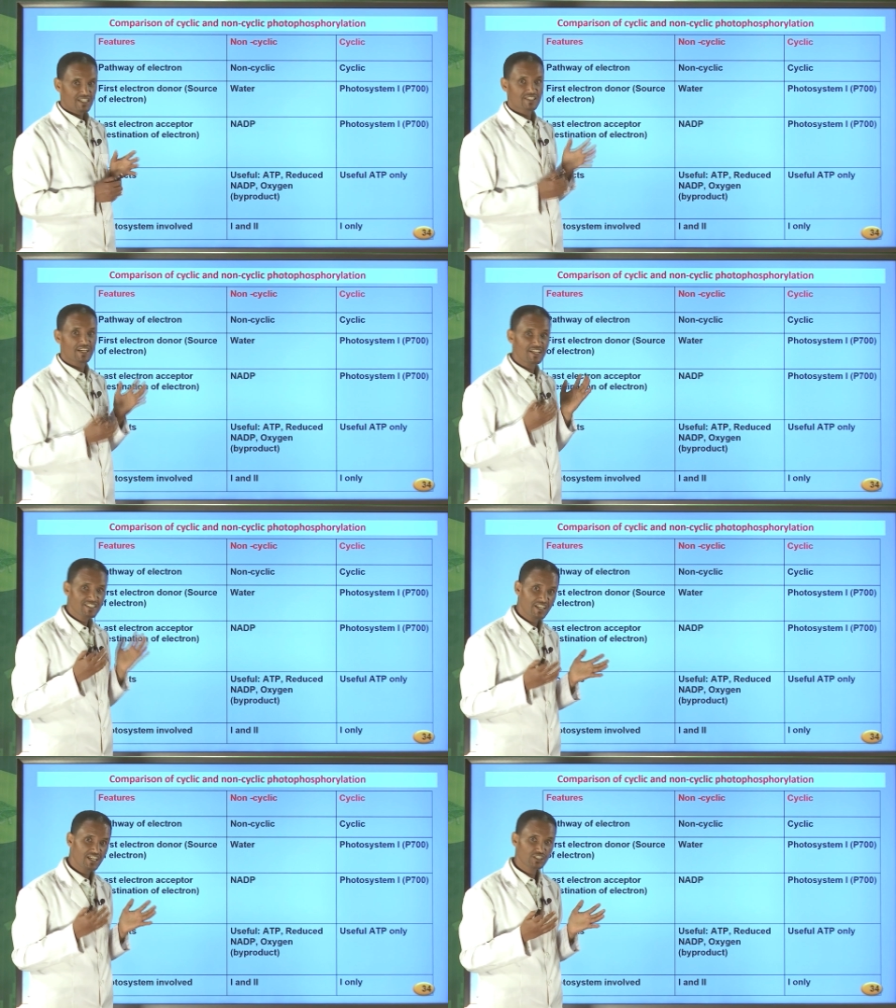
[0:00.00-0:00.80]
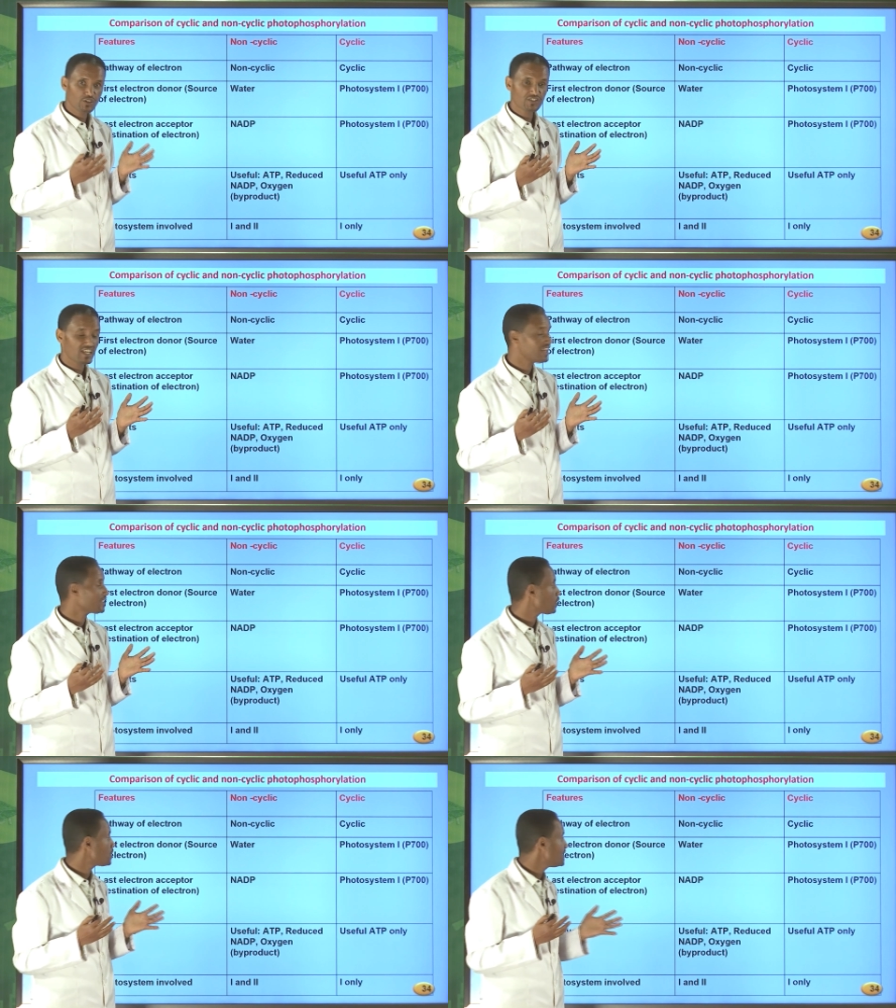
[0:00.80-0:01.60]
the destination of the
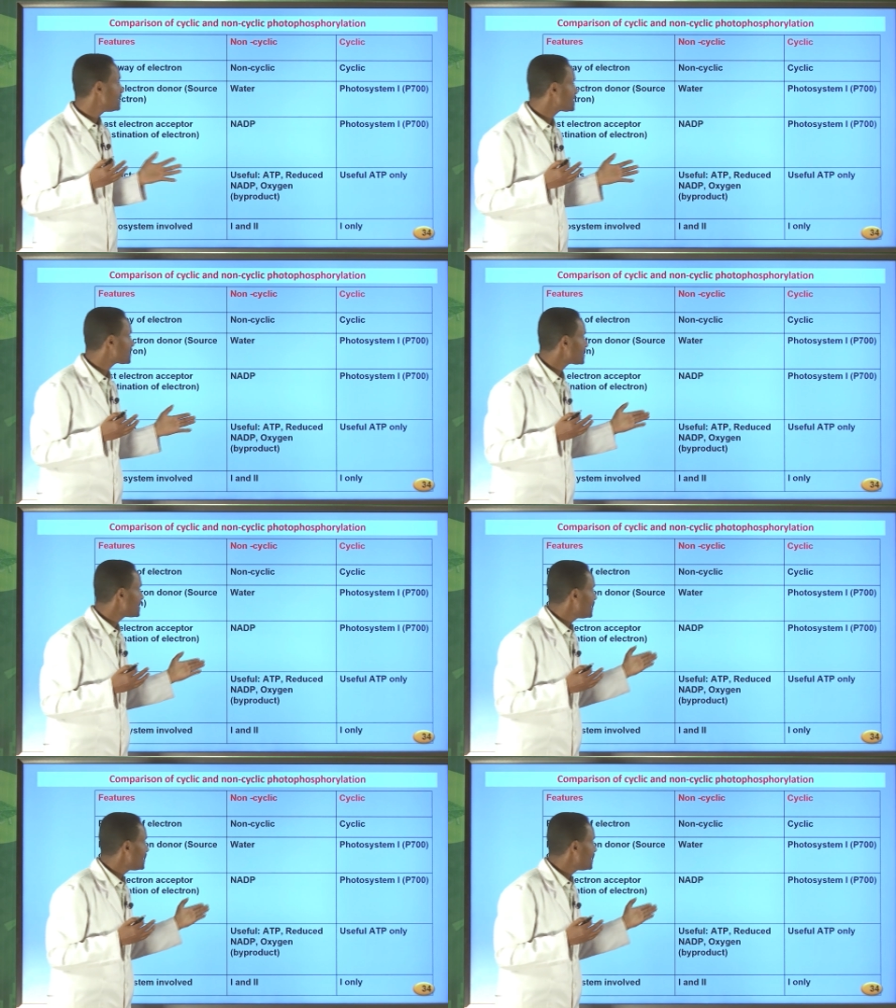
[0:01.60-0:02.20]
electron is